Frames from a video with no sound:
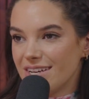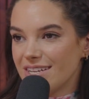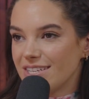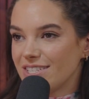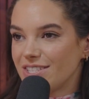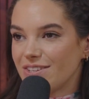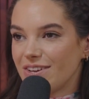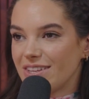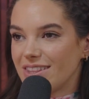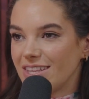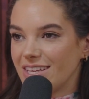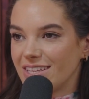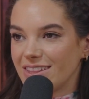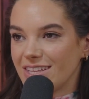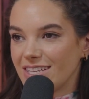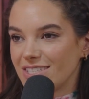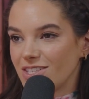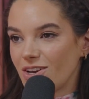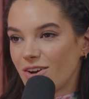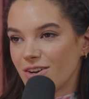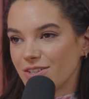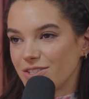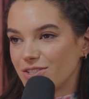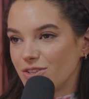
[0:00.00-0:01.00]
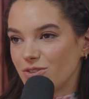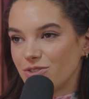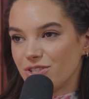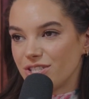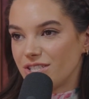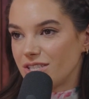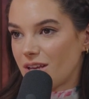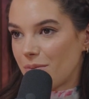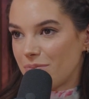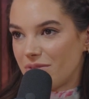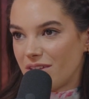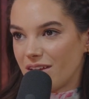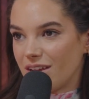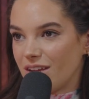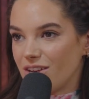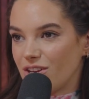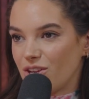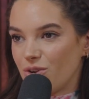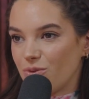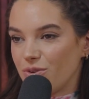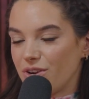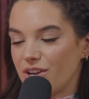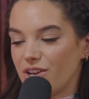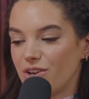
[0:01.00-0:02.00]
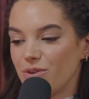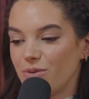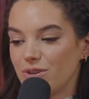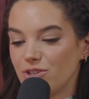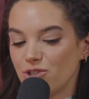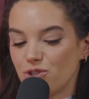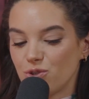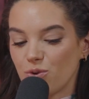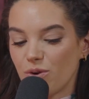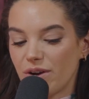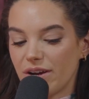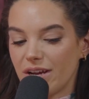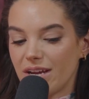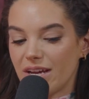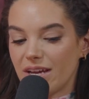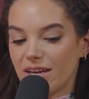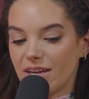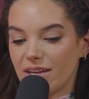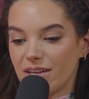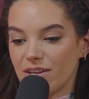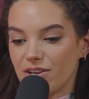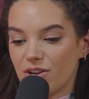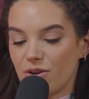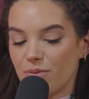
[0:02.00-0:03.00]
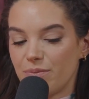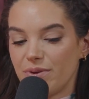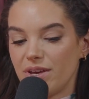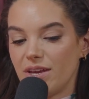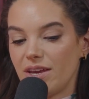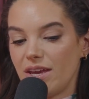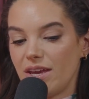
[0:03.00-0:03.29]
So I think that's also just something in you where you enjoy, you know, being